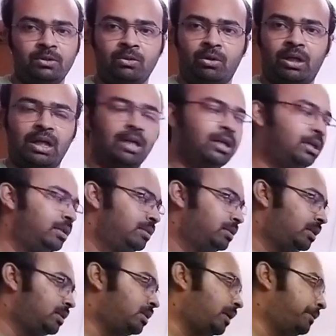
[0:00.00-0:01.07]
Okay,
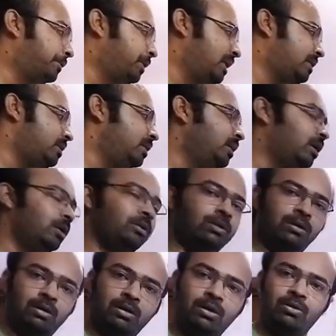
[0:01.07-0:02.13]
these are known as
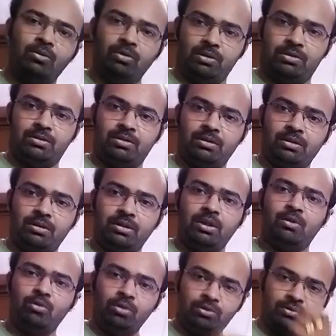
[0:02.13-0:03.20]
single goods. The
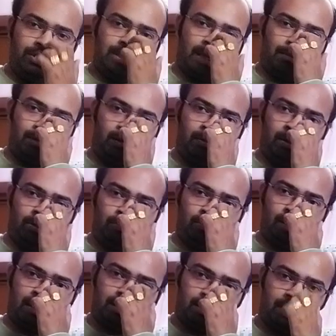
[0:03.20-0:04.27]
goods which is available to
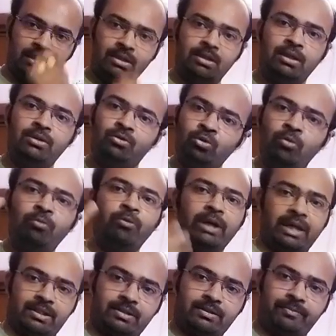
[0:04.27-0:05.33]
us in two
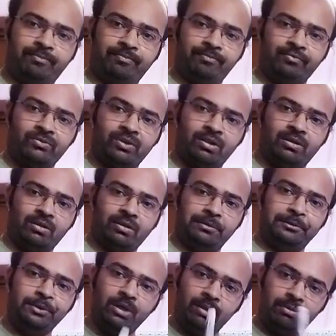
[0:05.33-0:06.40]
ways:
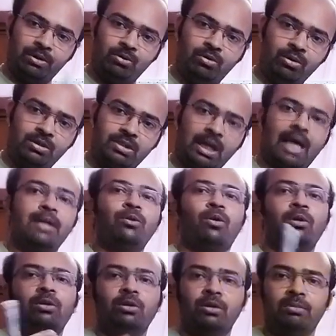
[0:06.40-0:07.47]
durable goods and
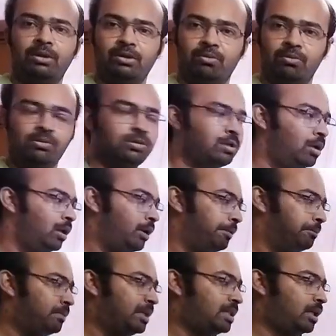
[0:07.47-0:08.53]
non-durable goods.
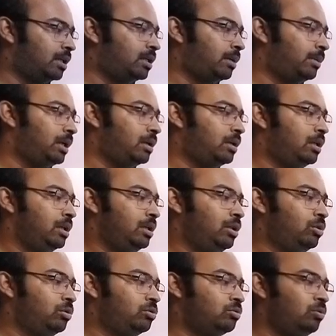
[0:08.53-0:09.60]
Basically, double
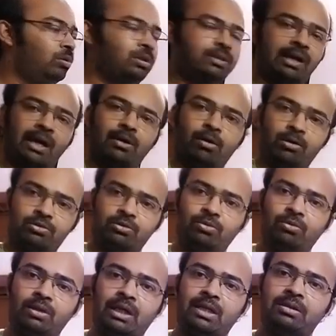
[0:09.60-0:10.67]
use goods are also
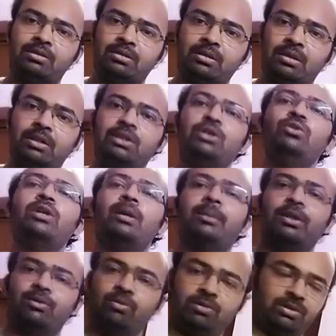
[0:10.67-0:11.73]
known as
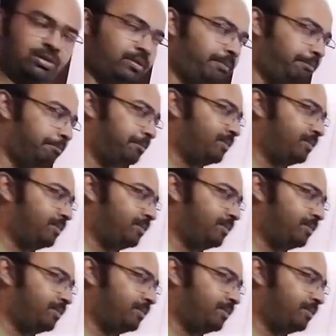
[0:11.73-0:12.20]
durable goods.